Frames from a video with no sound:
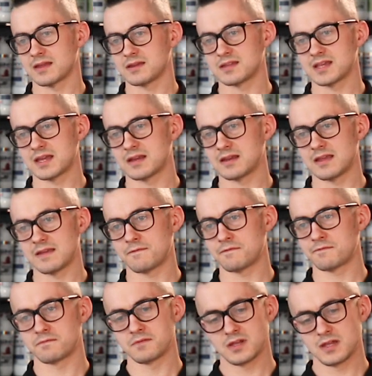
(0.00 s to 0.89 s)
And then
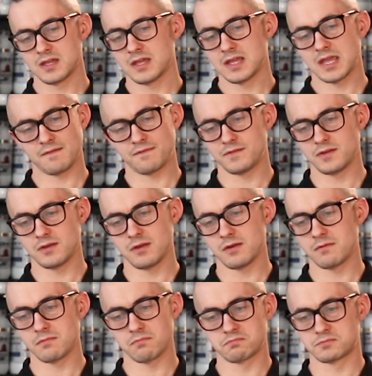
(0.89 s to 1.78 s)
if
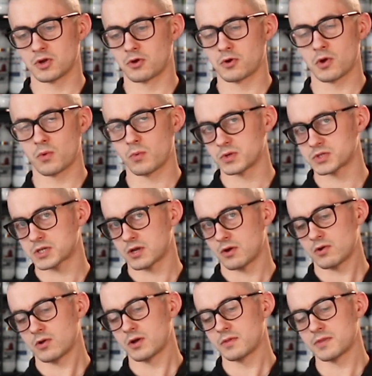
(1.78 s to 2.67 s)
you don't know what's
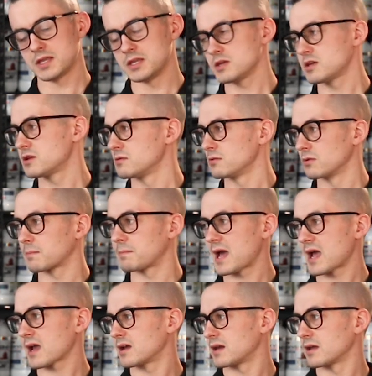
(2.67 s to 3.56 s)
going on, then you can look
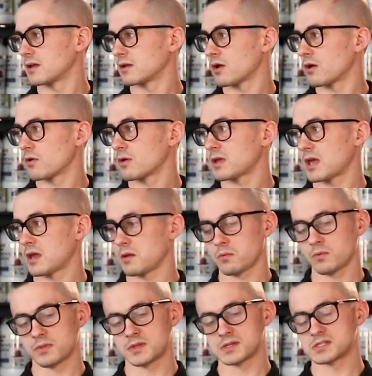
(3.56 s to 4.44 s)
back at it and go, okay,
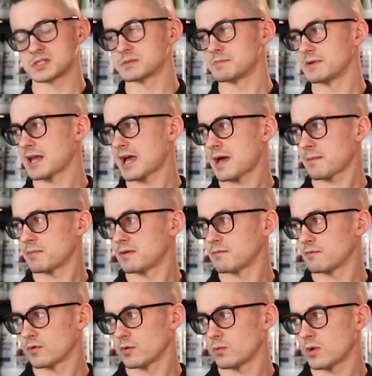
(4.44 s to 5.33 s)
well, this has been happening
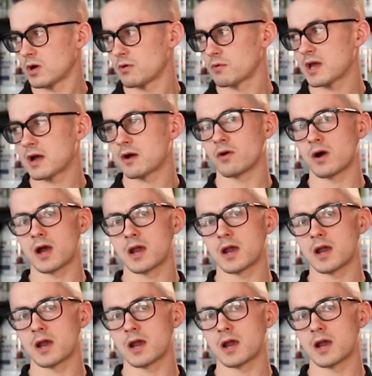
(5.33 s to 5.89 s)
for a while now.